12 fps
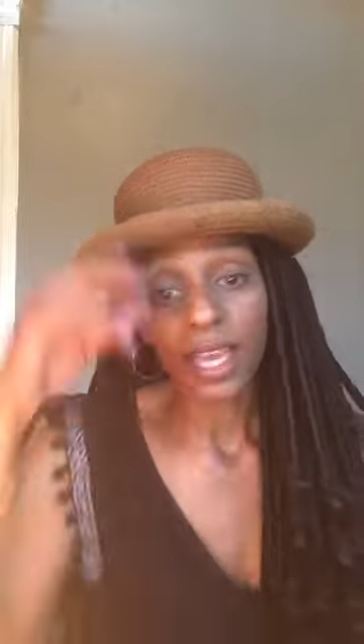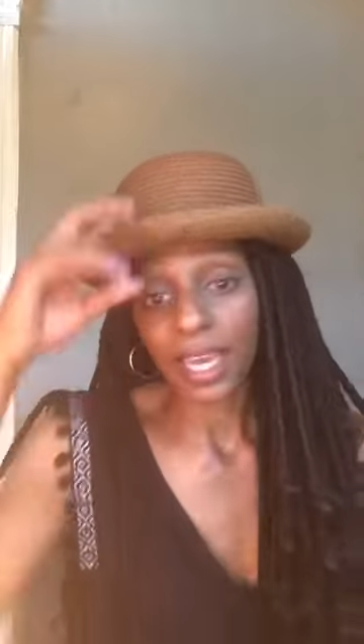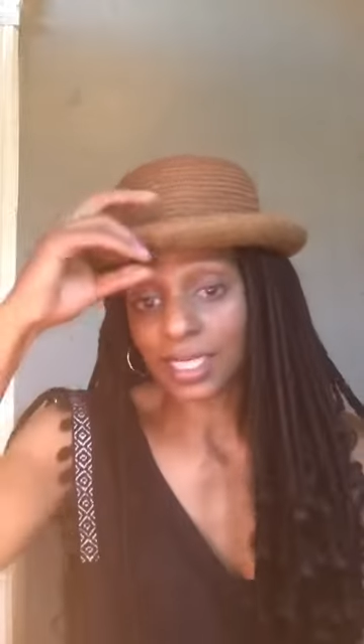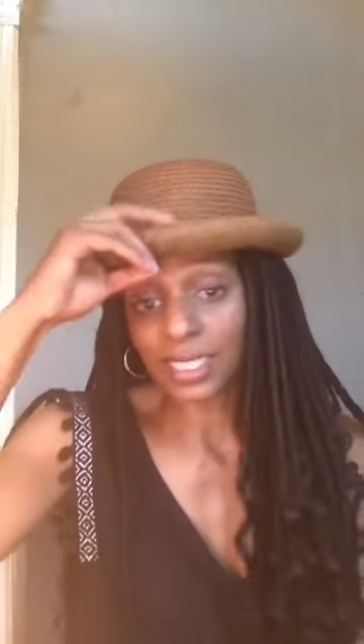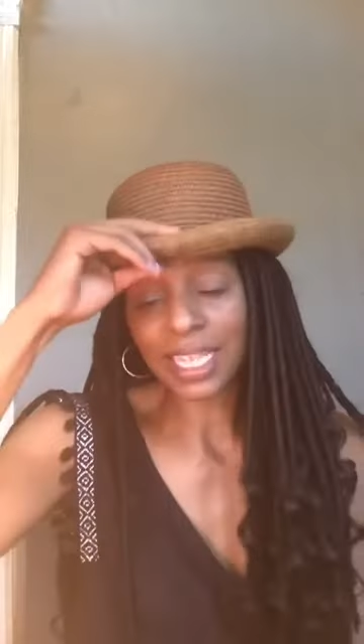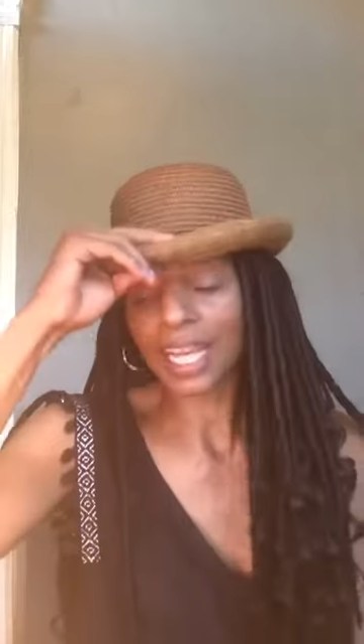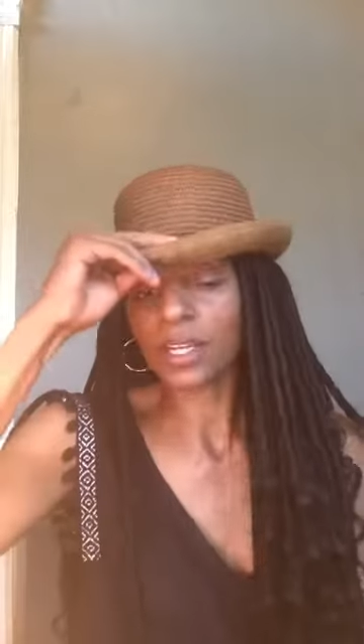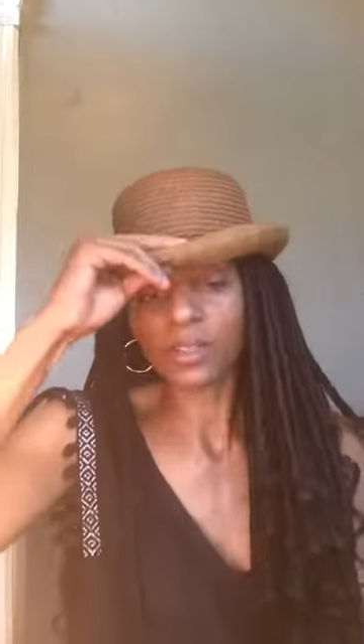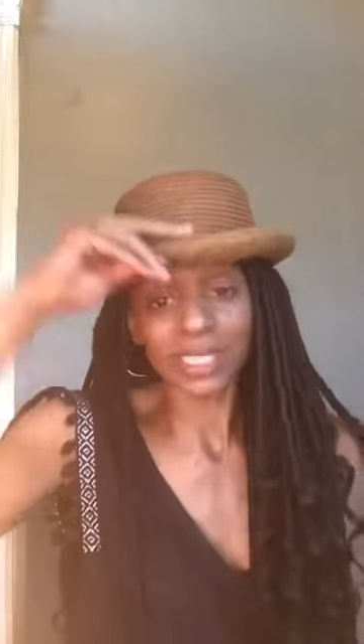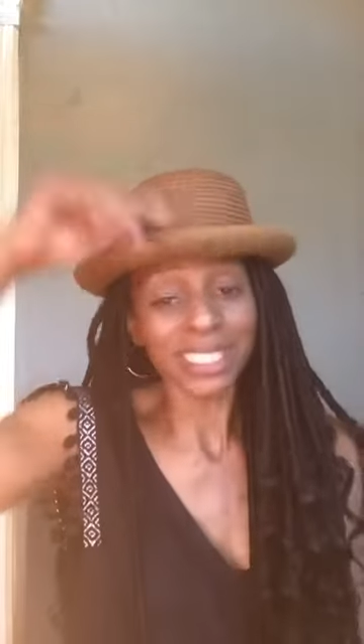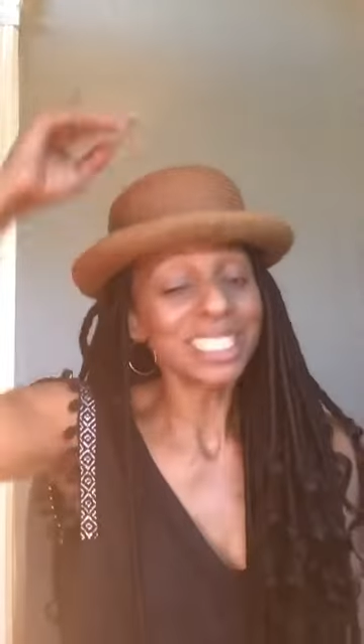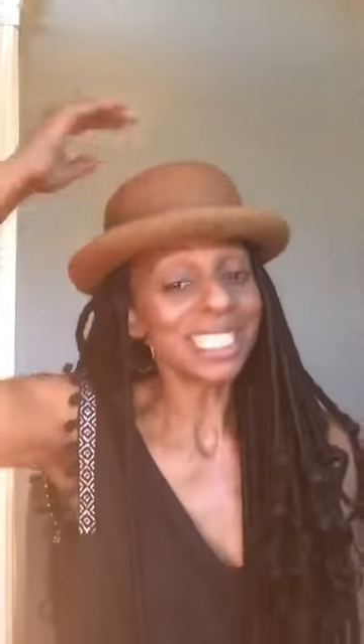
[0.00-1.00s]
It's not
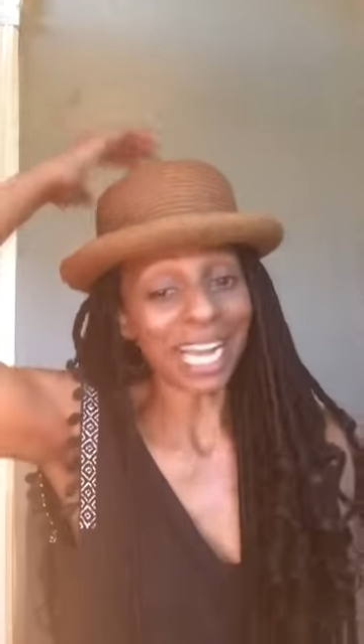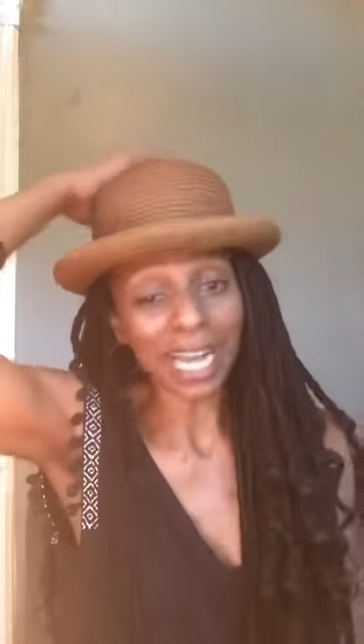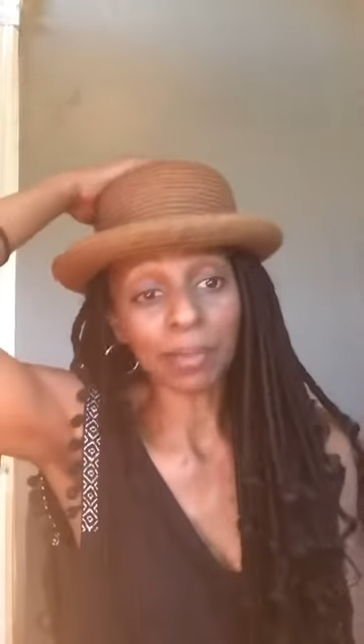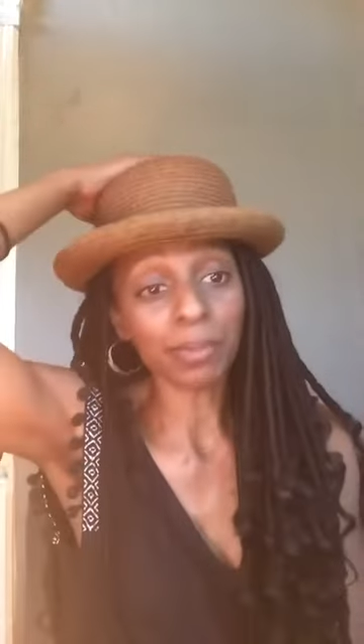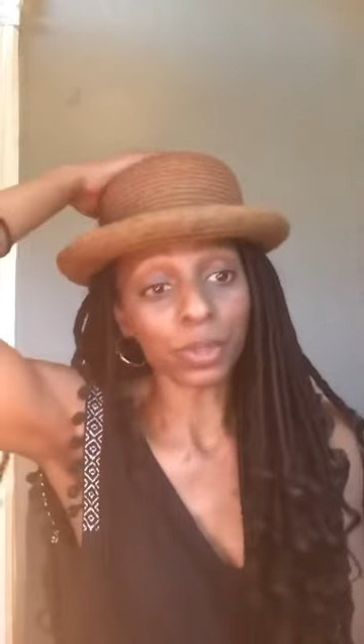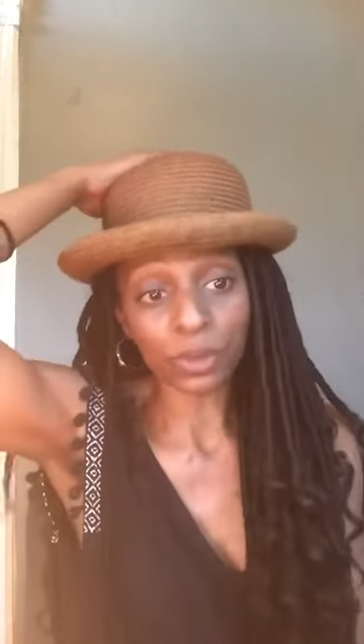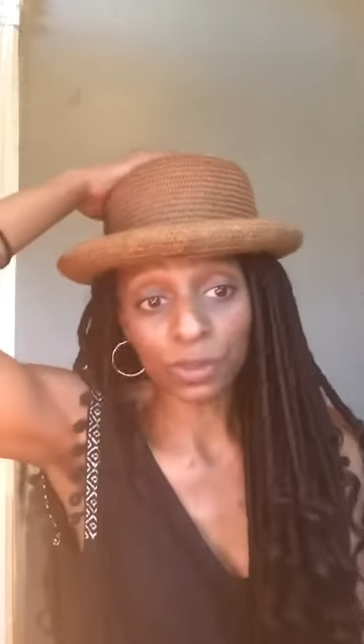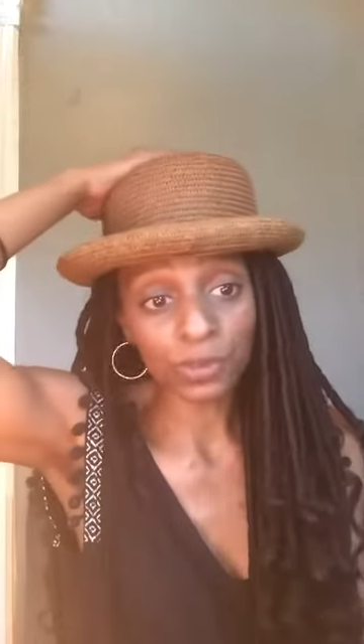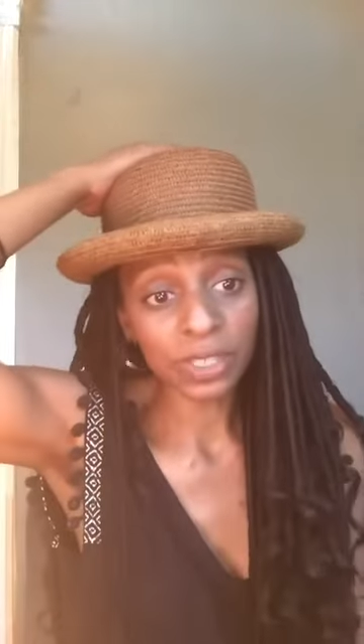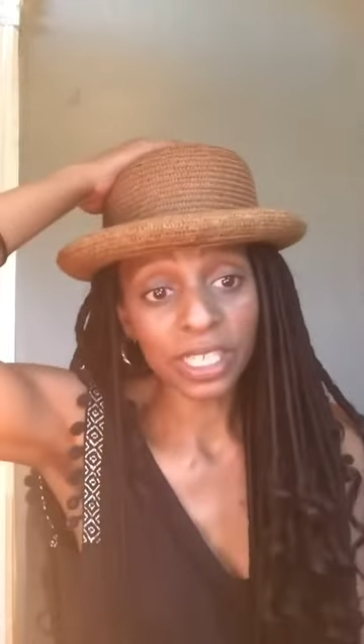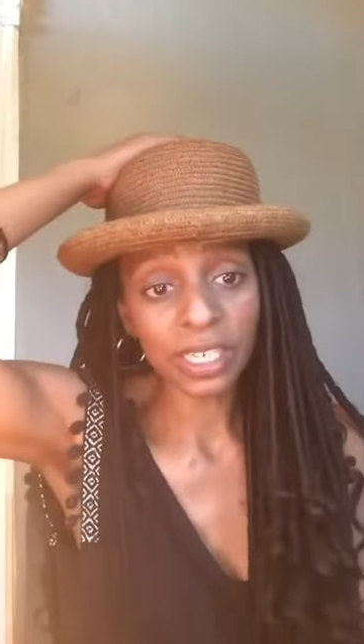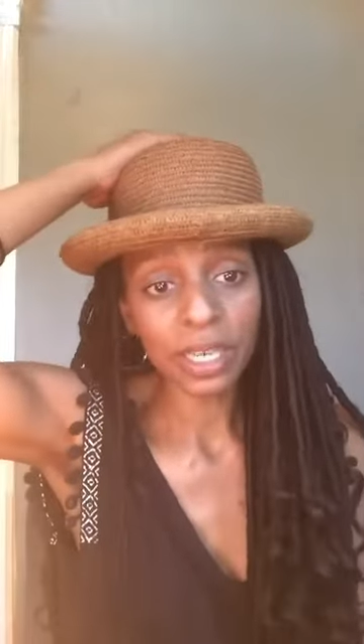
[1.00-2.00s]
only shot
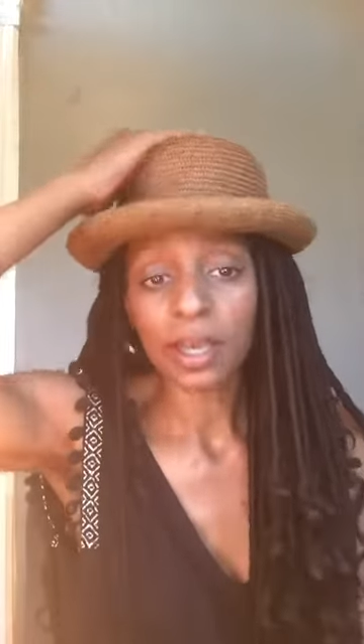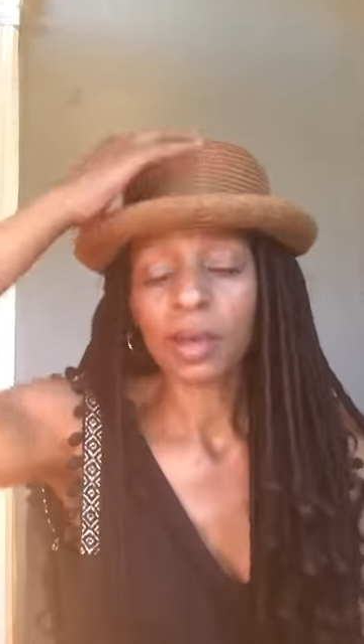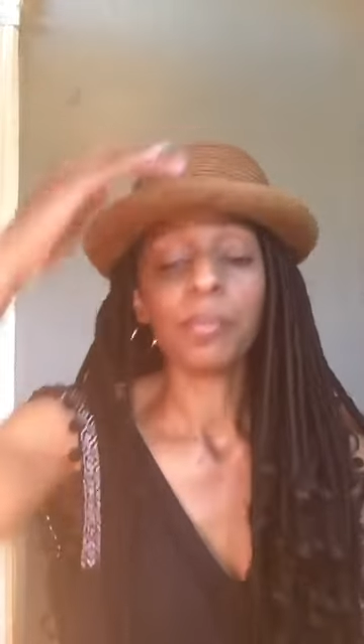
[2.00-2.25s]
beautifully,